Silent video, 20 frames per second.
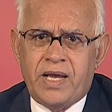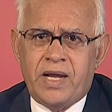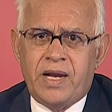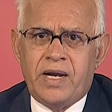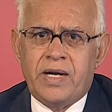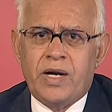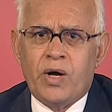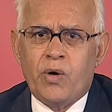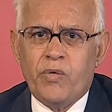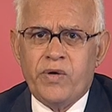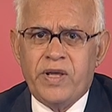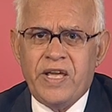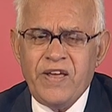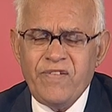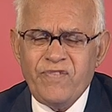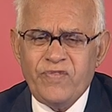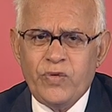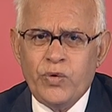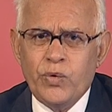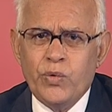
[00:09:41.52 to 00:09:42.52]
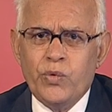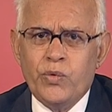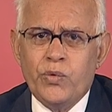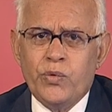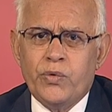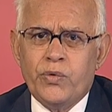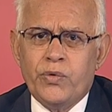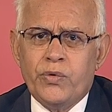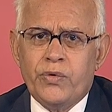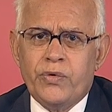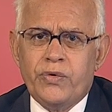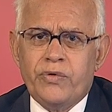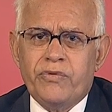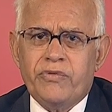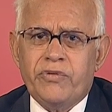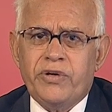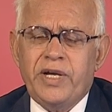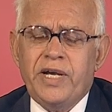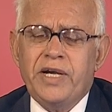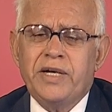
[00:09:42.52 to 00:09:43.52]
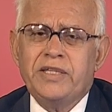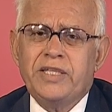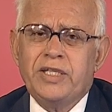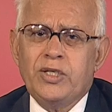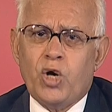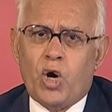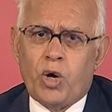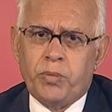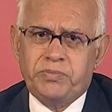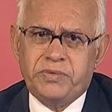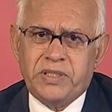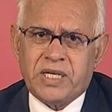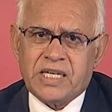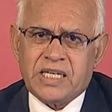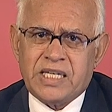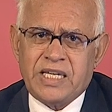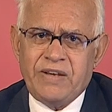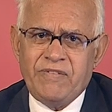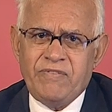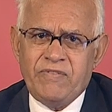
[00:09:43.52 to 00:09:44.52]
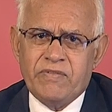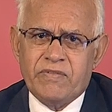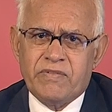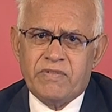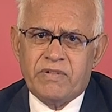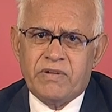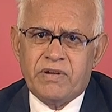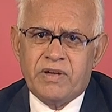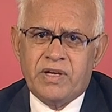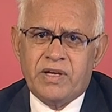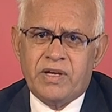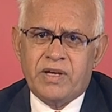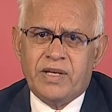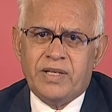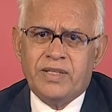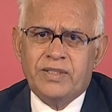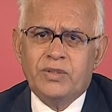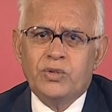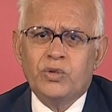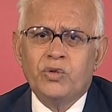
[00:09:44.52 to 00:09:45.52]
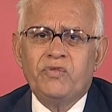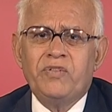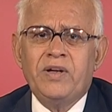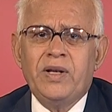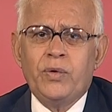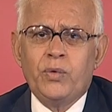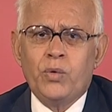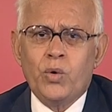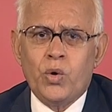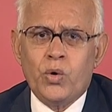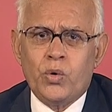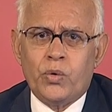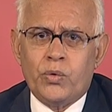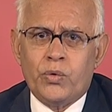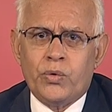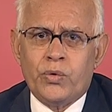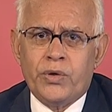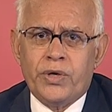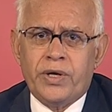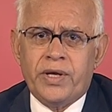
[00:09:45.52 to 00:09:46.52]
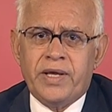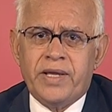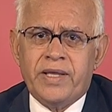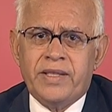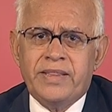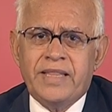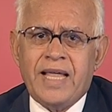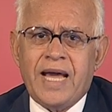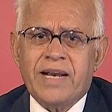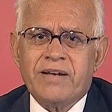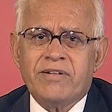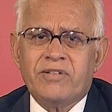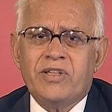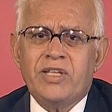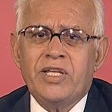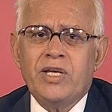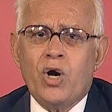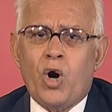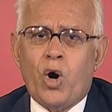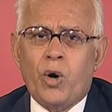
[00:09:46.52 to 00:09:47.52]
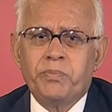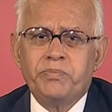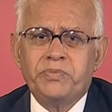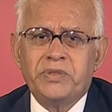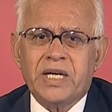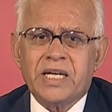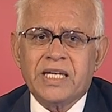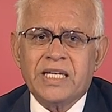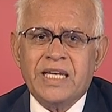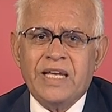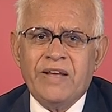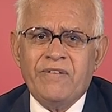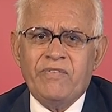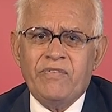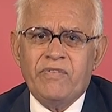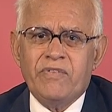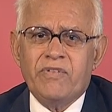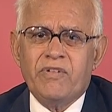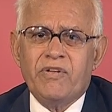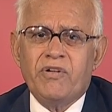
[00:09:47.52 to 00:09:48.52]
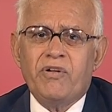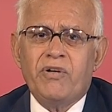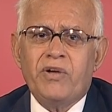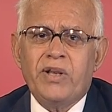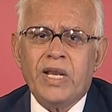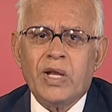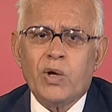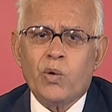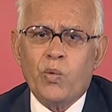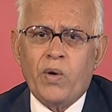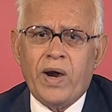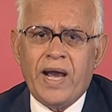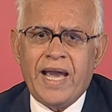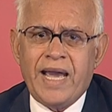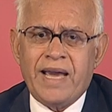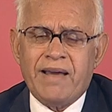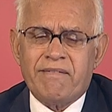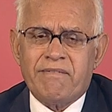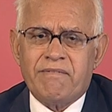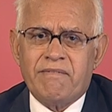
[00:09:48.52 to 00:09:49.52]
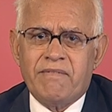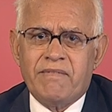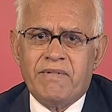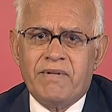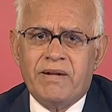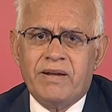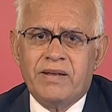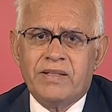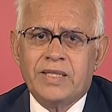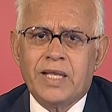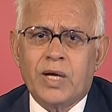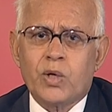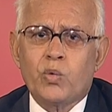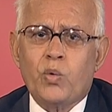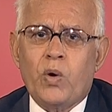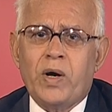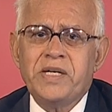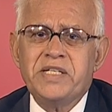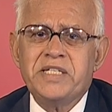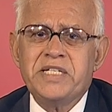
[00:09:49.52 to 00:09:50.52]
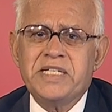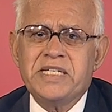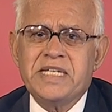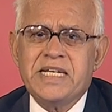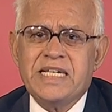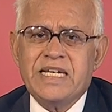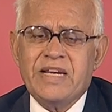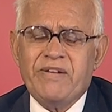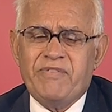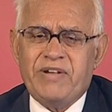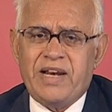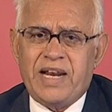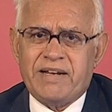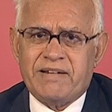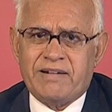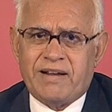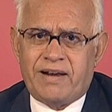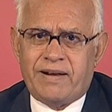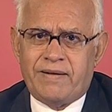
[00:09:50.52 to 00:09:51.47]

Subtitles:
Now, if you read the objective, you will know that the objective require the quantitative data,